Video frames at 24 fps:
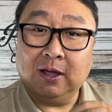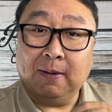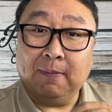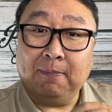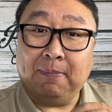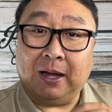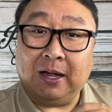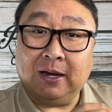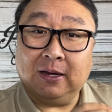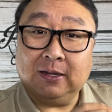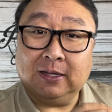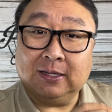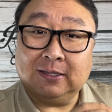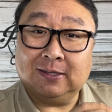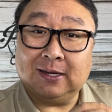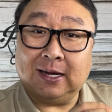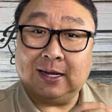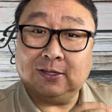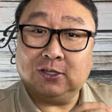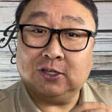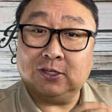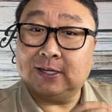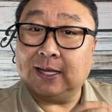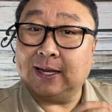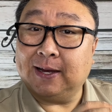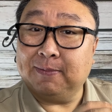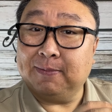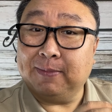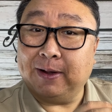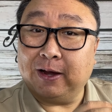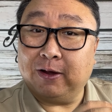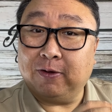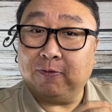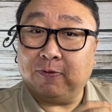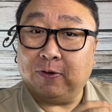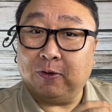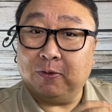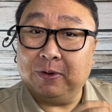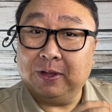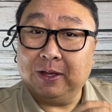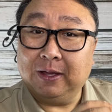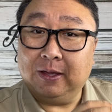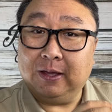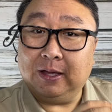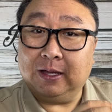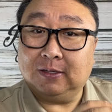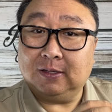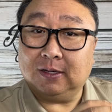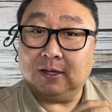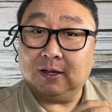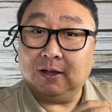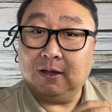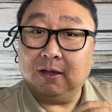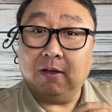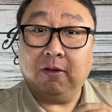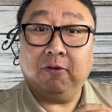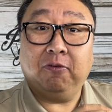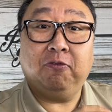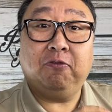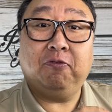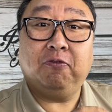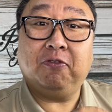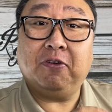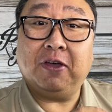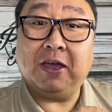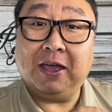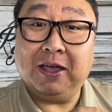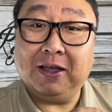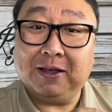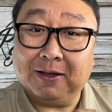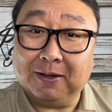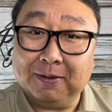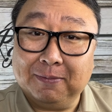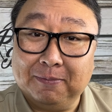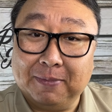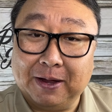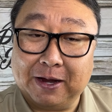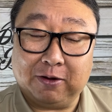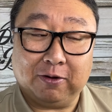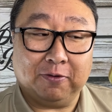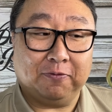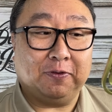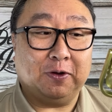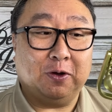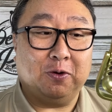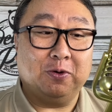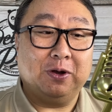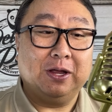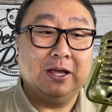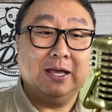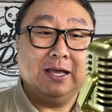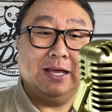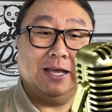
But it's not just any microphone, it's a fake microphone.